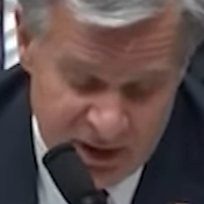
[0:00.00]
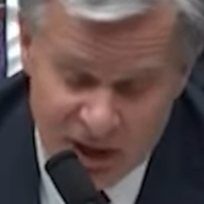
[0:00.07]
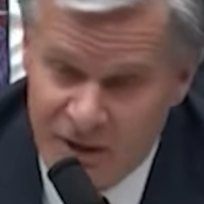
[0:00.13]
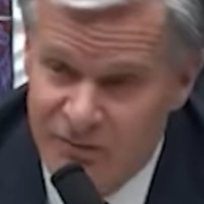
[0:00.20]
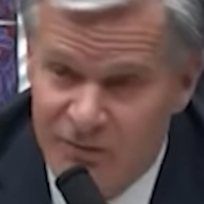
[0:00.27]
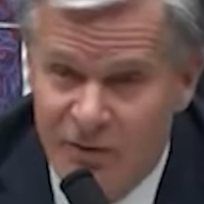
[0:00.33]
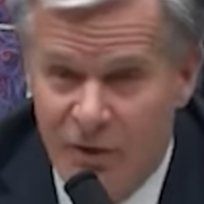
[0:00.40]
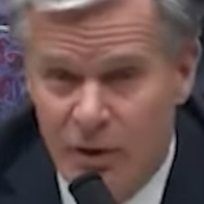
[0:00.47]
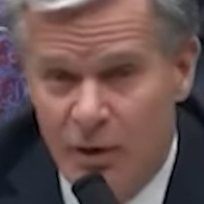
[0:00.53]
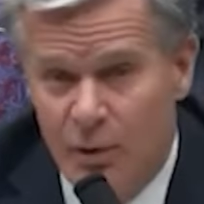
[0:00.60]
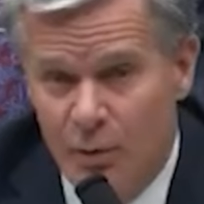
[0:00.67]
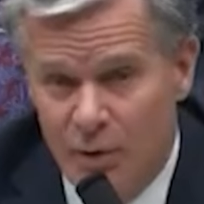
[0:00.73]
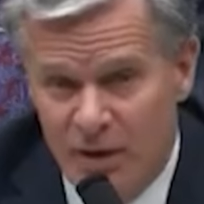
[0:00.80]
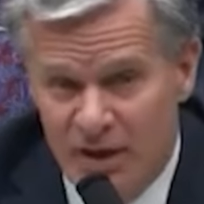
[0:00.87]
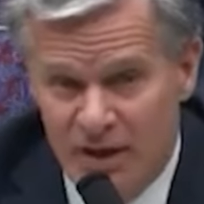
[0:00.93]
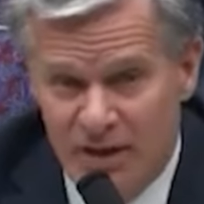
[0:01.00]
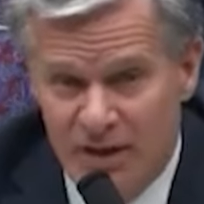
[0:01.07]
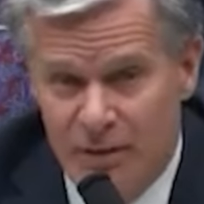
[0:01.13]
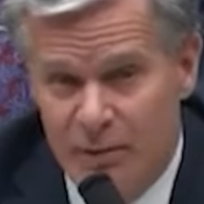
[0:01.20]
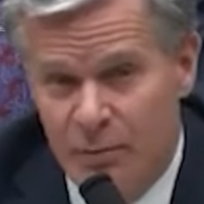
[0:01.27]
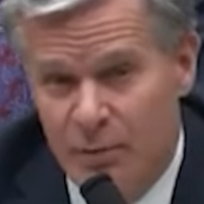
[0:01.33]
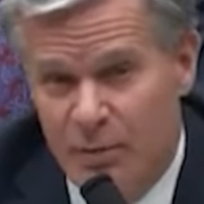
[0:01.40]
how far
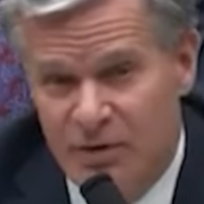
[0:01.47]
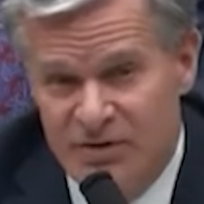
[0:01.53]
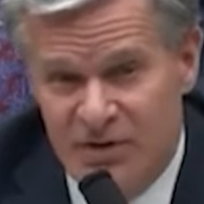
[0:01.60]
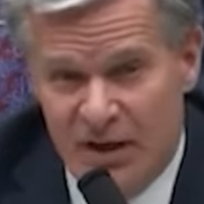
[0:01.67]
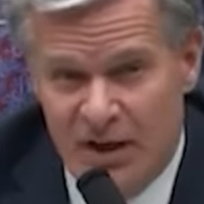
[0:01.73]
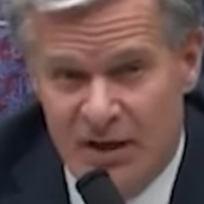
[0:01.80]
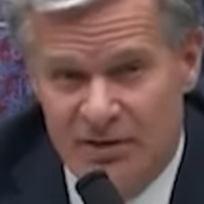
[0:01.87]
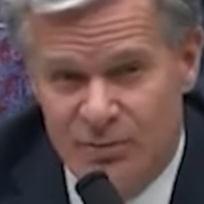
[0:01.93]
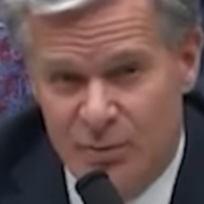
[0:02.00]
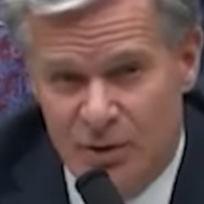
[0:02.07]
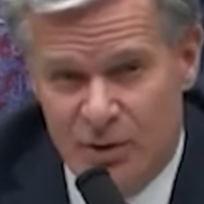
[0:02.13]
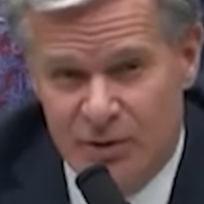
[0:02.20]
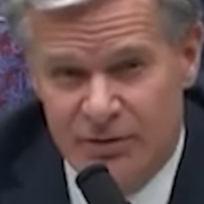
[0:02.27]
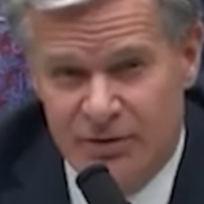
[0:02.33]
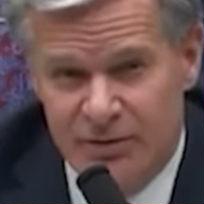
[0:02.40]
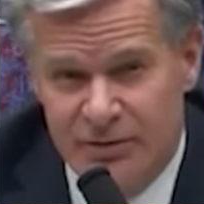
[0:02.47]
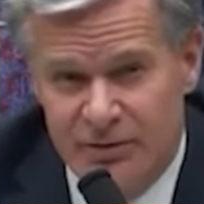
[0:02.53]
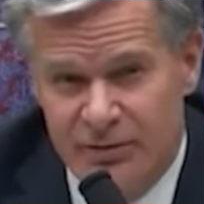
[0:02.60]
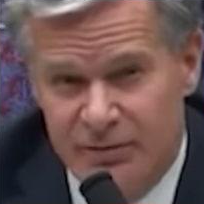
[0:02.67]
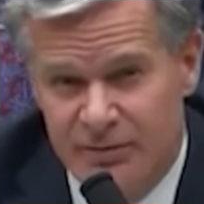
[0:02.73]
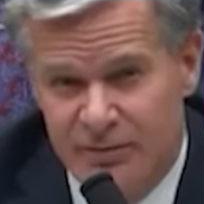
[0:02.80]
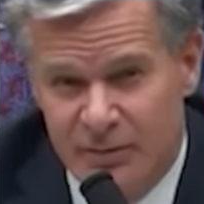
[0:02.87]
away was Oswald
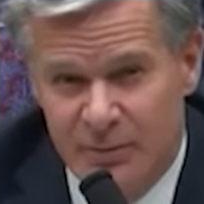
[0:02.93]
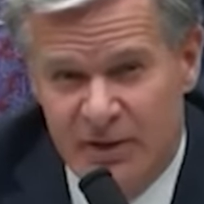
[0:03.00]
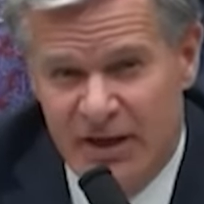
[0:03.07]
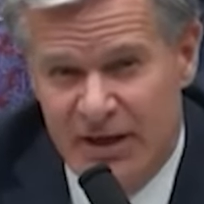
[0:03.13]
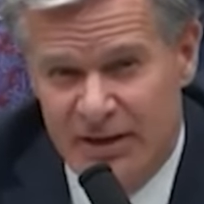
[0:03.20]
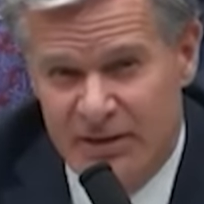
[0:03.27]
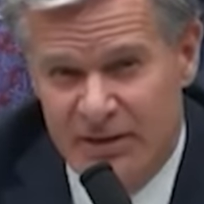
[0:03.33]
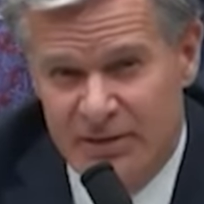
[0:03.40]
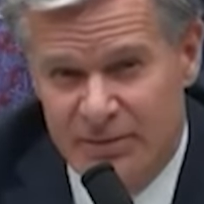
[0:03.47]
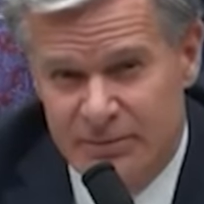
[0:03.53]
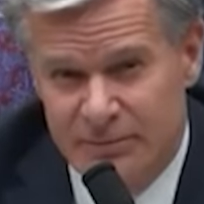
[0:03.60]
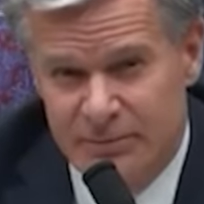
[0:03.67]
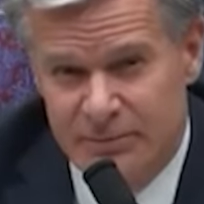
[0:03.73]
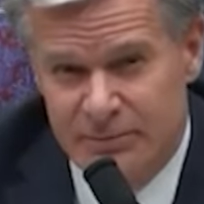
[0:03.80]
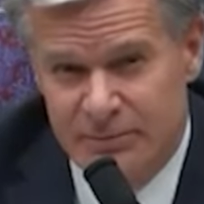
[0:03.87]
from Kennedy?